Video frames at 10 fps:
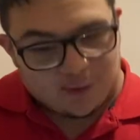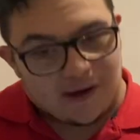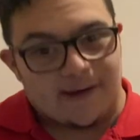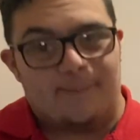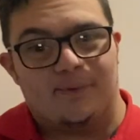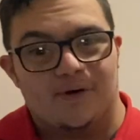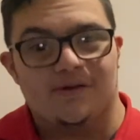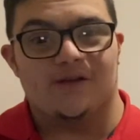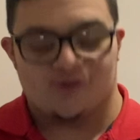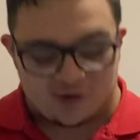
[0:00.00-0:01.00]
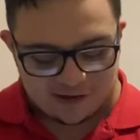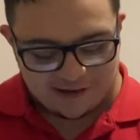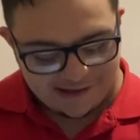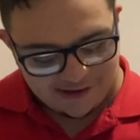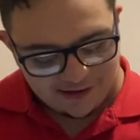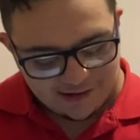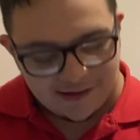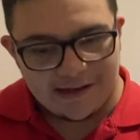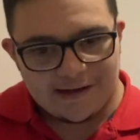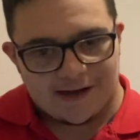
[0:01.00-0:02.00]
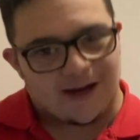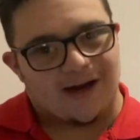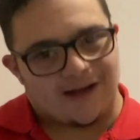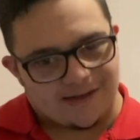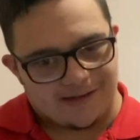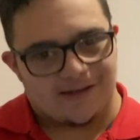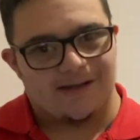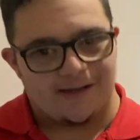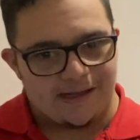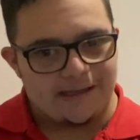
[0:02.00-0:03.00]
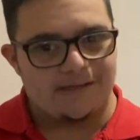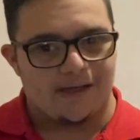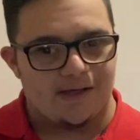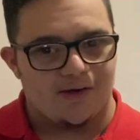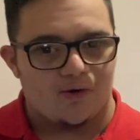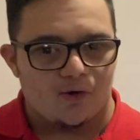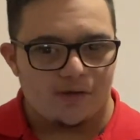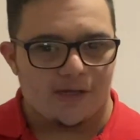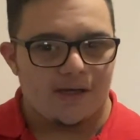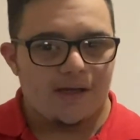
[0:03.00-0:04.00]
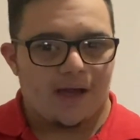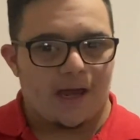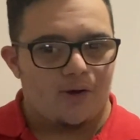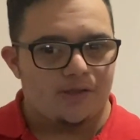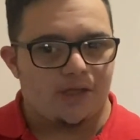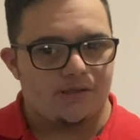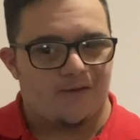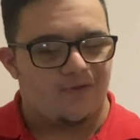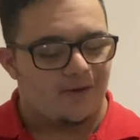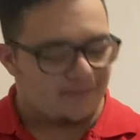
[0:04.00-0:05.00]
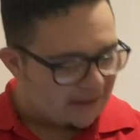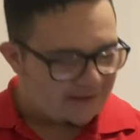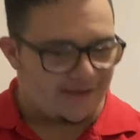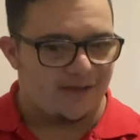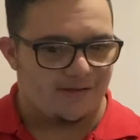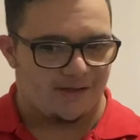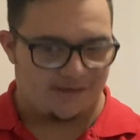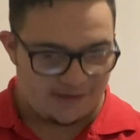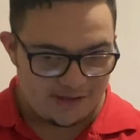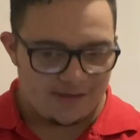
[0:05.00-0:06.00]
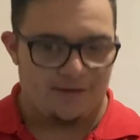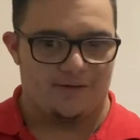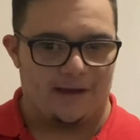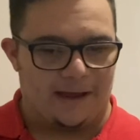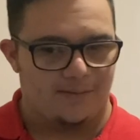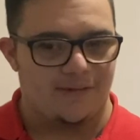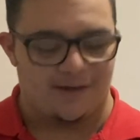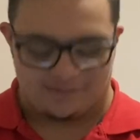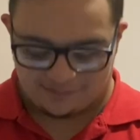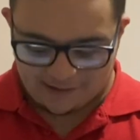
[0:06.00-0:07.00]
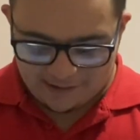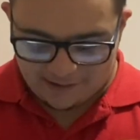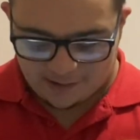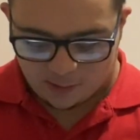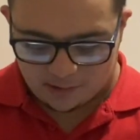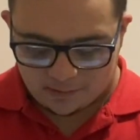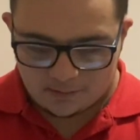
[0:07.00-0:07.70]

Why he put the song Instant, and it is a older characters from Eastenders. You know what I mean? Come on.